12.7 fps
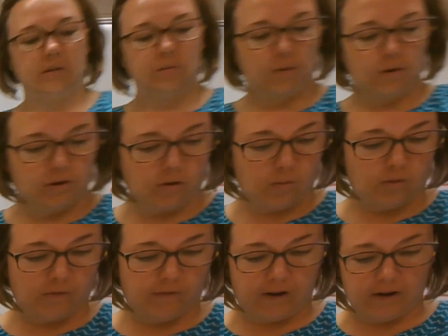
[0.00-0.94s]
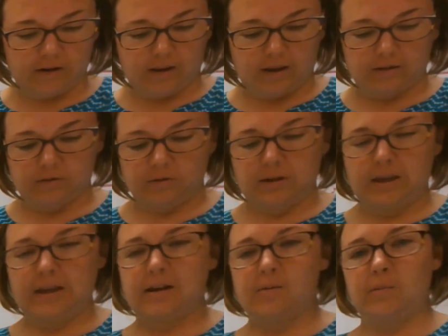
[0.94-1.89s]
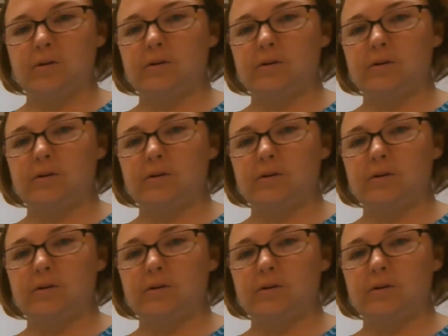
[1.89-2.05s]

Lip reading: is what you will find, okay? So it cannot be